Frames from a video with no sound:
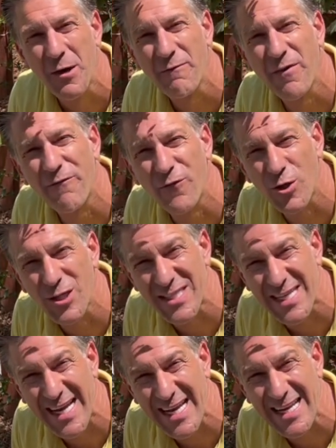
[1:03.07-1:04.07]
from first,
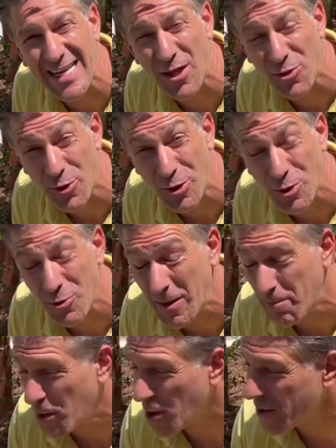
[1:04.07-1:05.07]
second, and third degree
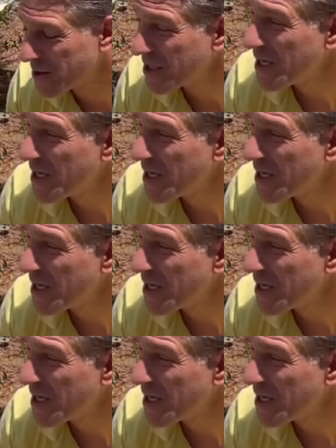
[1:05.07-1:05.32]
burns.